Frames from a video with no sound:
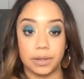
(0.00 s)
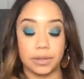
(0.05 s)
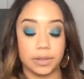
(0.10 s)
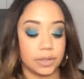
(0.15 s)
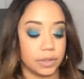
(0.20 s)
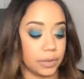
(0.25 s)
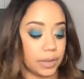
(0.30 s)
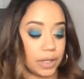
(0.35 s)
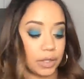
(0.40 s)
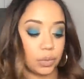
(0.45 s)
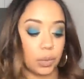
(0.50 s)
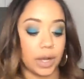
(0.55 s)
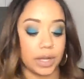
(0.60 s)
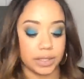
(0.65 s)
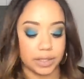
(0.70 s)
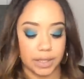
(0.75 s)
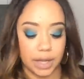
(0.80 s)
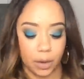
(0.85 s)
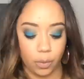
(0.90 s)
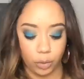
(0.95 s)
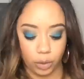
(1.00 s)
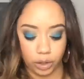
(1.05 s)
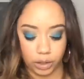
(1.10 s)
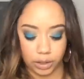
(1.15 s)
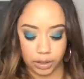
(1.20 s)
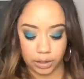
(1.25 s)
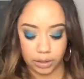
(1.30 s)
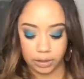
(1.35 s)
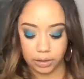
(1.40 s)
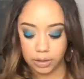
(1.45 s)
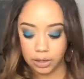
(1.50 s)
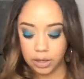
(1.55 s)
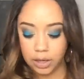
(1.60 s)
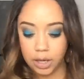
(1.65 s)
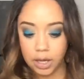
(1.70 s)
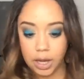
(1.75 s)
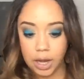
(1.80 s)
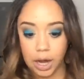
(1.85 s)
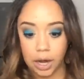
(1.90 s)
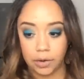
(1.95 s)
So that's why it's not working.
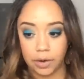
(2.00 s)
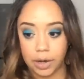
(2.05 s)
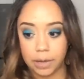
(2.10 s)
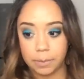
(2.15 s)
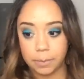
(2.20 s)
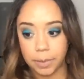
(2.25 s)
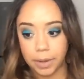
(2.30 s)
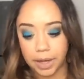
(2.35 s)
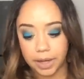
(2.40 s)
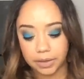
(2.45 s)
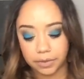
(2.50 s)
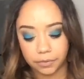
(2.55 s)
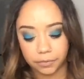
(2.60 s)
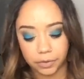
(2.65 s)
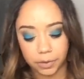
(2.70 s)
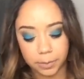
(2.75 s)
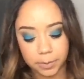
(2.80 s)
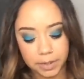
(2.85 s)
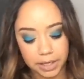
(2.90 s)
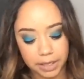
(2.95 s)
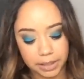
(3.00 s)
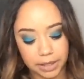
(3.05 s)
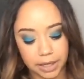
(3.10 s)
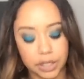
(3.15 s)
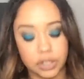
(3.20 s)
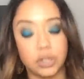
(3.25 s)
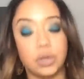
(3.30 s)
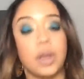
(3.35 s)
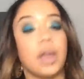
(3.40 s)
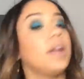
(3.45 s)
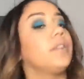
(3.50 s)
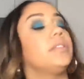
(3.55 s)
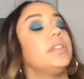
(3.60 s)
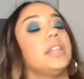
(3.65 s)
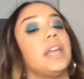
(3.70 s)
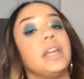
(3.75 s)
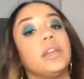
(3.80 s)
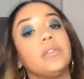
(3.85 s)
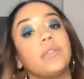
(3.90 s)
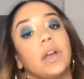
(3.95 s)
All right. But on the flip side, guys, you have the
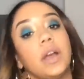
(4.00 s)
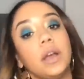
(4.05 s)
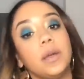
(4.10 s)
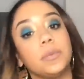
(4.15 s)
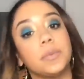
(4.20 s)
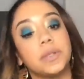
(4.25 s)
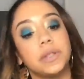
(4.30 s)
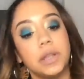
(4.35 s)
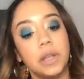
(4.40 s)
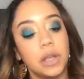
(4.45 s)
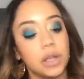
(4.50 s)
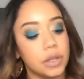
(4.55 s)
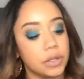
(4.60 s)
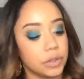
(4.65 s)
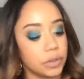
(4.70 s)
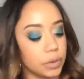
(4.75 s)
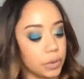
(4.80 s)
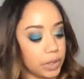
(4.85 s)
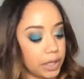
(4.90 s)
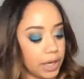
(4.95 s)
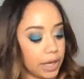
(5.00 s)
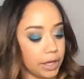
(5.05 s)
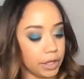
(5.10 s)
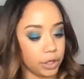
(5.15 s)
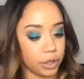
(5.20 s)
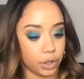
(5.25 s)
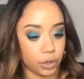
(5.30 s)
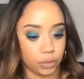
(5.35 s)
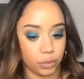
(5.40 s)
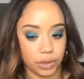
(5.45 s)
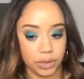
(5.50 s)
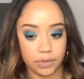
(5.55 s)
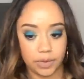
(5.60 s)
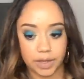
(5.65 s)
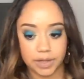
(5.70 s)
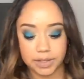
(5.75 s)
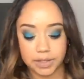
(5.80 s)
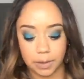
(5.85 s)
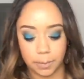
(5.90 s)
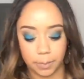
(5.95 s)
Nine of Cups. So yeah, you're
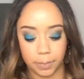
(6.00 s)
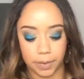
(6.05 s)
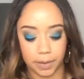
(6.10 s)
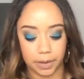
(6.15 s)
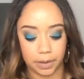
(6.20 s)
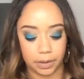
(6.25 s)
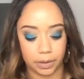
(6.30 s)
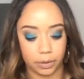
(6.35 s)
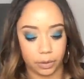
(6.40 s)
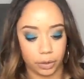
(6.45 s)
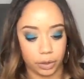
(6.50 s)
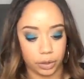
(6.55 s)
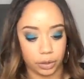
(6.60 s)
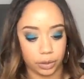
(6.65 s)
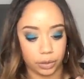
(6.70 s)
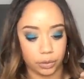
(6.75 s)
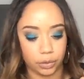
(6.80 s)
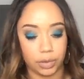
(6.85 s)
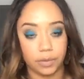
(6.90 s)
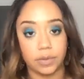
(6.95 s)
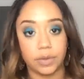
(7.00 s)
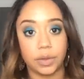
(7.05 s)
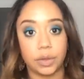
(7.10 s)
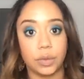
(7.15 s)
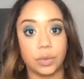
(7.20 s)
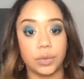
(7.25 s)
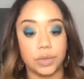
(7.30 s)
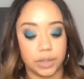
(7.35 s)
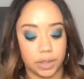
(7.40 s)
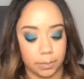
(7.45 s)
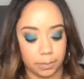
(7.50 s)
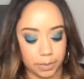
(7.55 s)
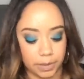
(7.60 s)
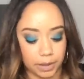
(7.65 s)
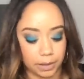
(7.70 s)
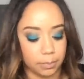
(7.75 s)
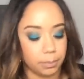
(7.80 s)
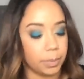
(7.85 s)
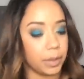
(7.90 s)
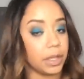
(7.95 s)
grieving something or you're grieving through
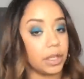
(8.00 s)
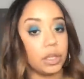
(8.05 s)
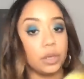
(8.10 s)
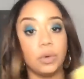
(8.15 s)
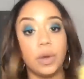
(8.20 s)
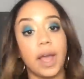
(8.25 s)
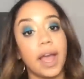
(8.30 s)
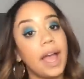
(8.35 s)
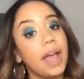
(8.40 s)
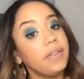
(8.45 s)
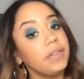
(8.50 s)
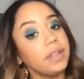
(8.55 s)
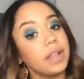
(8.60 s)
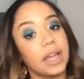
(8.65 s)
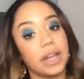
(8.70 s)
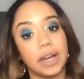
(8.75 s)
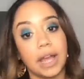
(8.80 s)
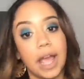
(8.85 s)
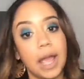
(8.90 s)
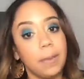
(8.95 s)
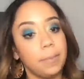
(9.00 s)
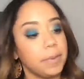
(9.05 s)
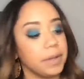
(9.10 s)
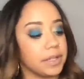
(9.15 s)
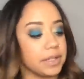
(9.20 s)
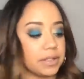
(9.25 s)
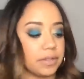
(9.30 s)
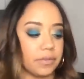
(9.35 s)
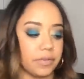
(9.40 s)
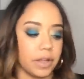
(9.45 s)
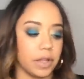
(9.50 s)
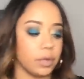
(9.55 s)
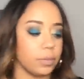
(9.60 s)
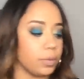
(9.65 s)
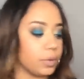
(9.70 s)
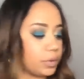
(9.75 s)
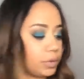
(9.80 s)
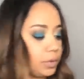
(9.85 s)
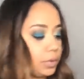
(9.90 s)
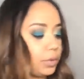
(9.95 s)
something, but you have a lot of happiness
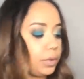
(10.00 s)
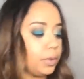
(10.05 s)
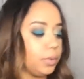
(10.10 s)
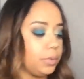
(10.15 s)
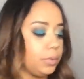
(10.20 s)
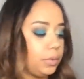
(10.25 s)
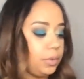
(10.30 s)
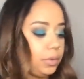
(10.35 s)
available to you.